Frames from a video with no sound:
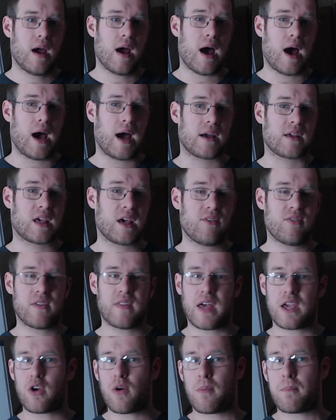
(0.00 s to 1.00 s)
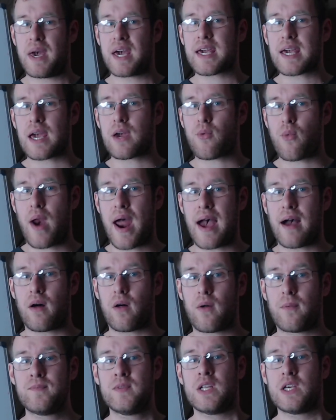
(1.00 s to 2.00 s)
Uh, given that you're picking
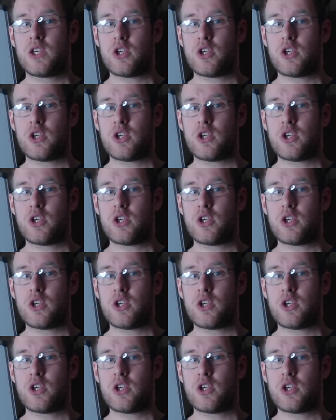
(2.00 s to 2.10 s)
Rel,